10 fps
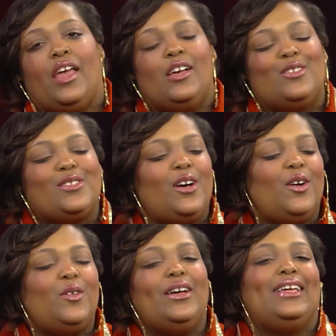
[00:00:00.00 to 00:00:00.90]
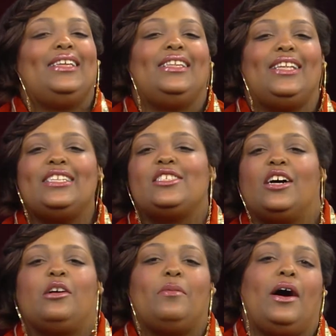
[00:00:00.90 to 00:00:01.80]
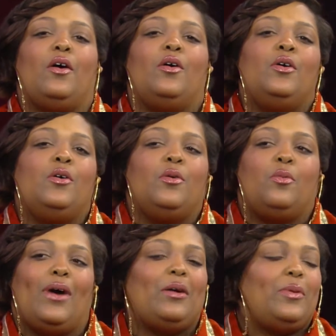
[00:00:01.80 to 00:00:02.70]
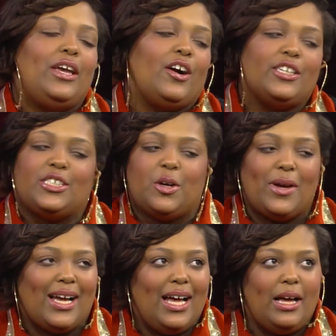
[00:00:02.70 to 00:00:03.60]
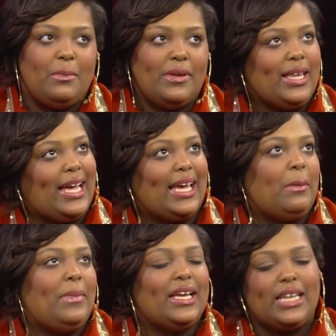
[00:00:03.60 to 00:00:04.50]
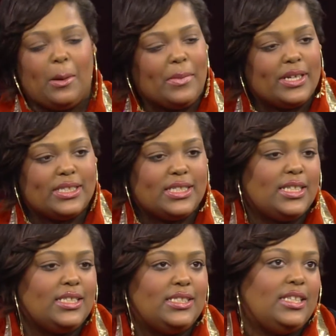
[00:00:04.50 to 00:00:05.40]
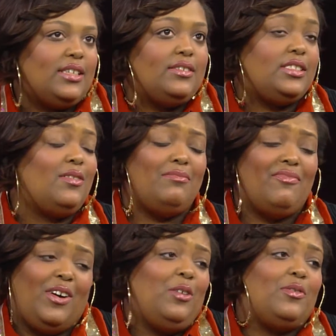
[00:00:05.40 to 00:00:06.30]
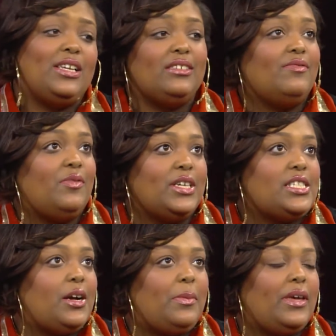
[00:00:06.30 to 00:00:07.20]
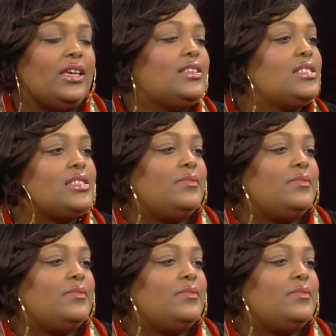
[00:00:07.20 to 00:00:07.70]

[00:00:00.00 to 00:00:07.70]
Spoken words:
So let's talk about why we aren't showing up like in big numbers to vote and voice our opinions.